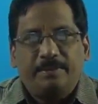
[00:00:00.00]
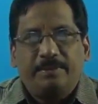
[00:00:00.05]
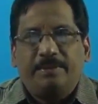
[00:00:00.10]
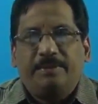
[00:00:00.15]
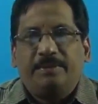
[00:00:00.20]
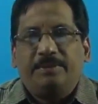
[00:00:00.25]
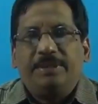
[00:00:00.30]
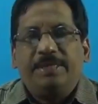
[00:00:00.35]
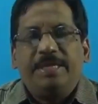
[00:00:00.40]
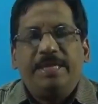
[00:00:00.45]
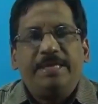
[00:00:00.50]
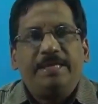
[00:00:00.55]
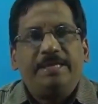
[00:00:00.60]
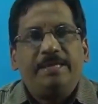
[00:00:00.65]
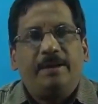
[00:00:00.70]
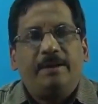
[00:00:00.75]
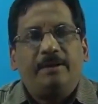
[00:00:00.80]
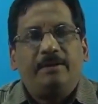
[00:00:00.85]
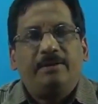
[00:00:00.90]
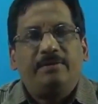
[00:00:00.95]

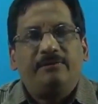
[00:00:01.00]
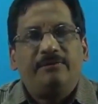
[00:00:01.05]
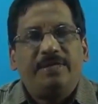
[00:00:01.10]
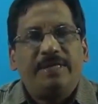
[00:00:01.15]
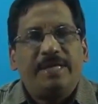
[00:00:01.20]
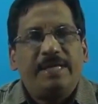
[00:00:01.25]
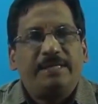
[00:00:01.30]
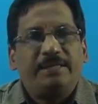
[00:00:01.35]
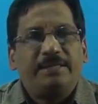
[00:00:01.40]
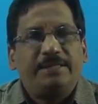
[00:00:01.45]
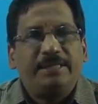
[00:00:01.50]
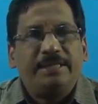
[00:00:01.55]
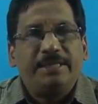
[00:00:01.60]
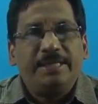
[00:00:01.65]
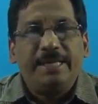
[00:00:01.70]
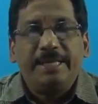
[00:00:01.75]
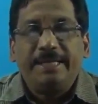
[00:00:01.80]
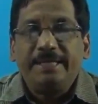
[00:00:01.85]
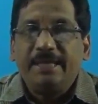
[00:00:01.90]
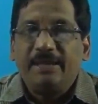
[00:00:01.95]
area, we take
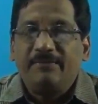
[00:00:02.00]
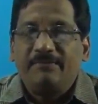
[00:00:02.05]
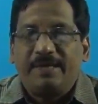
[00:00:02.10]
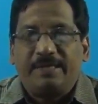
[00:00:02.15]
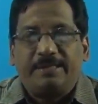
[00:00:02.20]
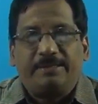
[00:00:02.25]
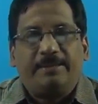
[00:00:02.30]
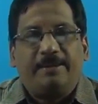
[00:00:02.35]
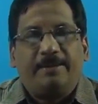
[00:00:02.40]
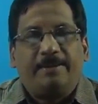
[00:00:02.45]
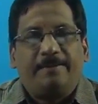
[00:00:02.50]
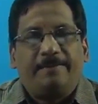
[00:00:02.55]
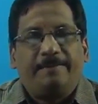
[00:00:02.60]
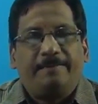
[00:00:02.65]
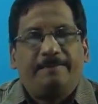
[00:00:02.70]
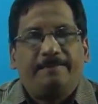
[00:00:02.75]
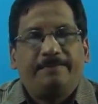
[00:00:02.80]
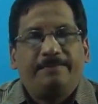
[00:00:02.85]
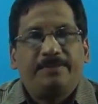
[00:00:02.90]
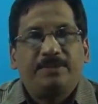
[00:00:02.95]
the area vector.
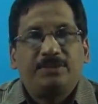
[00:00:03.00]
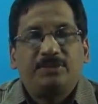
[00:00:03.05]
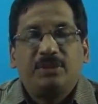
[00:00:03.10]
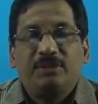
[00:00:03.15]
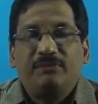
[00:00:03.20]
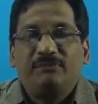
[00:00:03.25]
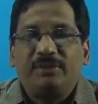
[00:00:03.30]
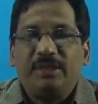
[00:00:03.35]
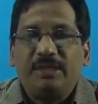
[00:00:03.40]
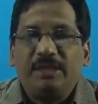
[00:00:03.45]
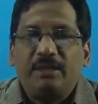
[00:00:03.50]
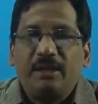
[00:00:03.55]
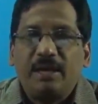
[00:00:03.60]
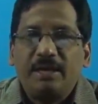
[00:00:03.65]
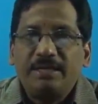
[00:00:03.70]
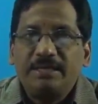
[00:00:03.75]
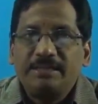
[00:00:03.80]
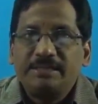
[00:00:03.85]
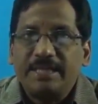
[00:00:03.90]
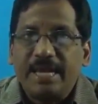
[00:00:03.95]
So if theta
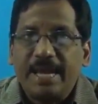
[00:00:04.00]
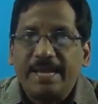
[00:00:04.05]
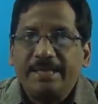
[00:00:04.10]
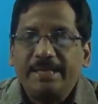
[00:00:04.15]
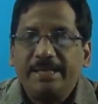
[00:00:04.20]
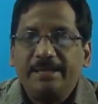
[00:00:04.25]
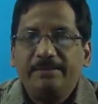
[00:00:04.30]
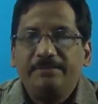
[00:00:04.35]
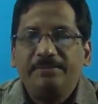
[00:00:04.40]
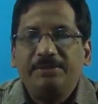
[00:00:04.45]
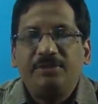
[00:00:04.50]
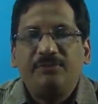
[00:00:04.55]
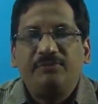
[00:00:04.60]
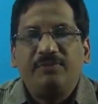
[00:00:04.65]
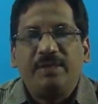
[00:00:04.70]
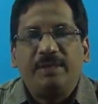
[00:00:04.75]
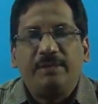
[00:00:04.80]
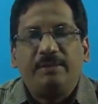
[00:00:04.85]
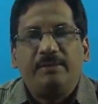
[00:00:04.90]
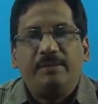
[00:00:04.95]
is angle
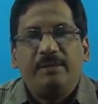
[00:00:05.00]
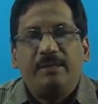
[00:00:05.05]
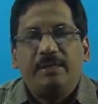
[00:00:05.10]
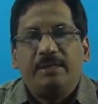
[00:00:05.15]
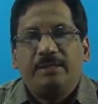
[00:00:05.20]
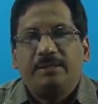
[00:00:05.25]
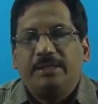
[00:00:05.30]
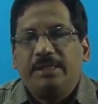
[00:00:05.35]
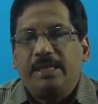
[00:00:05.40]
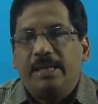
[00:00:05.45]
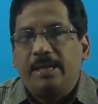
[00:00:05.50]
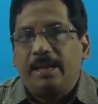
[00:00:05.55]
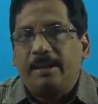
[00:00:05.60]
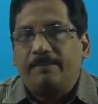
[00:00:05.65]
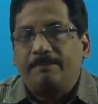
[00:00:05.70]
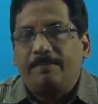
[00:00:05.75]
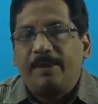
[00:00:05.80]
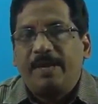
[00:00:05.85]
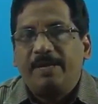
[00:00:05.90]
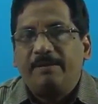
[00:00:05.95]
between the
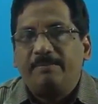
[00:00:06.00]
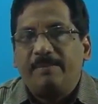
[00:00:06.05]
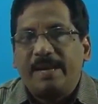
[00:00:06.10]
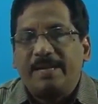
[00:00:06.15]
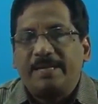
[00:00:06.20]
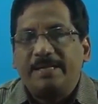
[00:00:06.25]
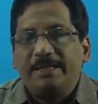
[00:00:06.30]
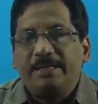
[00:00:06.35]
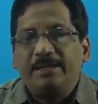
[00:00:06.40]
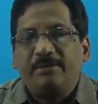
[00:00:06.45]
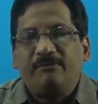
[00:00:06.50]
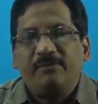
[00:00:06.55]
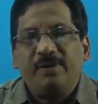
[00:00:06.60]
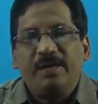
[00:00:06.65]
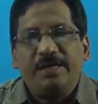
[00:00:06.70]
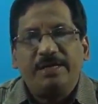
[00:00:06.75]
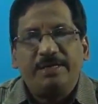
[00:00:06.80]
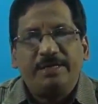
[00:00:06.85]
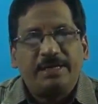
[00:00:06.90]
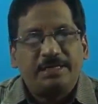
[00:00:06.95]
applied magnetic
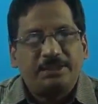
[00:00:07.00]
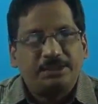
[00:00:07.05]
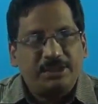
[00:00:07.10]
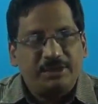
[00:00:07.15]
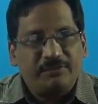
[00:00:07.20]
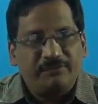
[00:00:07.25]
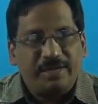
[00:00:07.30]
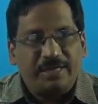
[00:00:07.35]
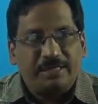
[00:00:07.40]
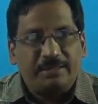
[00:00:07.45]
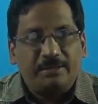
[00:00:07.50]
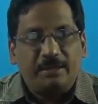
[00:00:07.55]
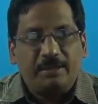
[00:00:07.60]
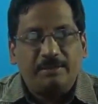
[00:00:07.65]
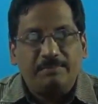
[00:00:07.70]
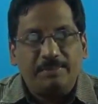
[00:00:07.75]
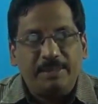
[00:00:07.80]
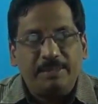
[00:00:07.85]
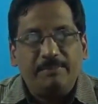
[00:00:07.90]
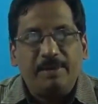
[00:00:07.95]
field induction vector
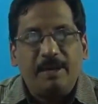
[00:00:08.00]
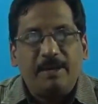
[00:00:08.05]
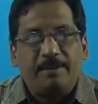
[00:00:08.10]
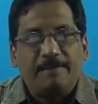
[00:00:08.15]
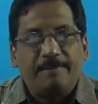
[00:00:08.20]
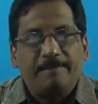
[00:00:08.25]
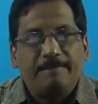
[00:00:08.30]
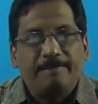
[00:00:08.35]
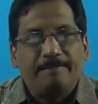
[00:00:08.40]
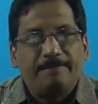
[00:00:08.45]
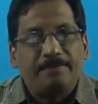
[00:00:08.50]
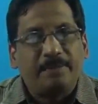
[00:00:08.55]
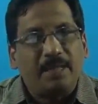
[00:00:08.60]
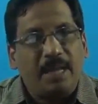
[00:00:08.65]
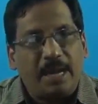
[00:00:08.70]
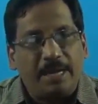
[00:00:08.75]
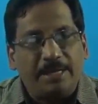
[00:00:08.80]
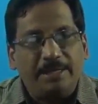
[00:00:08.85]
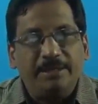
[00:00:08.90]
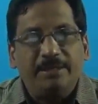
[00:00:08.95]
B bar
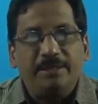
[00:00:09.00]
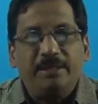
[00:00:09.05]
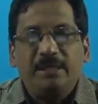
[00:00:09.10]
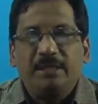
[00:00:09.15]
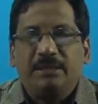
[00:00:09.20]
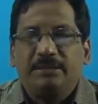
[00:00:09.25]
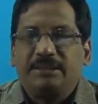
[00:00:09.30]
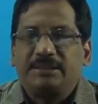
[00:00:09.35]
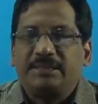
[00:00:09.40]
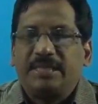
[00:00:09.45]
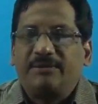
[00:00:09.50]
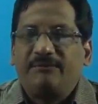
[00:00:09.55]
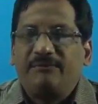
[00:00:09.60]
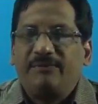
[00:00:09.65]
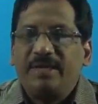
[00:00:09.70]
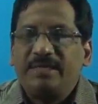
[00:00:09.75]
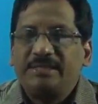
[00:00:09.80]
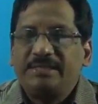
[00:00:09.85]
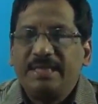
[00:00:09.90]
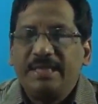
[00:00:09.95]
and the
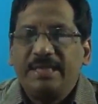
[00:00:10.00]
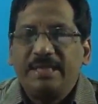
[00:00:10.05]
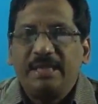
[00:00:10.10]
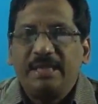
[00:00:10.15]
surface area